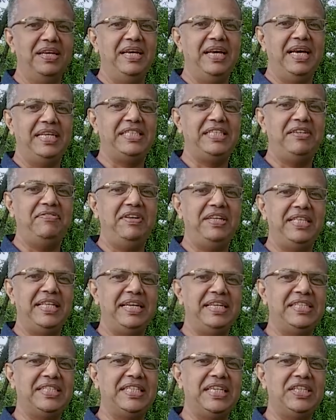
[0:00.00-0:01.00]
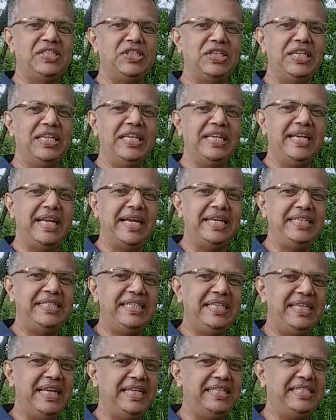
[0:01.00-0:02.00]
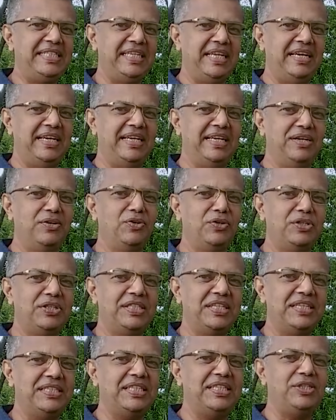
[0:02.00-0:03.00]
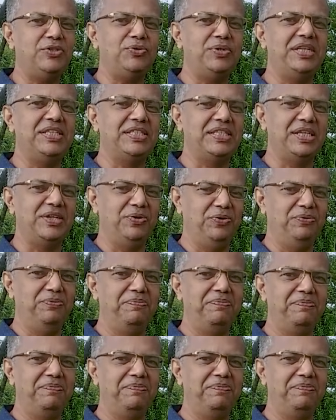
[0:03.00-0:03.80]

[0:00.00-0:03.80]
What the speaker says: achieving the distinction in 1989, a good 32 years ago.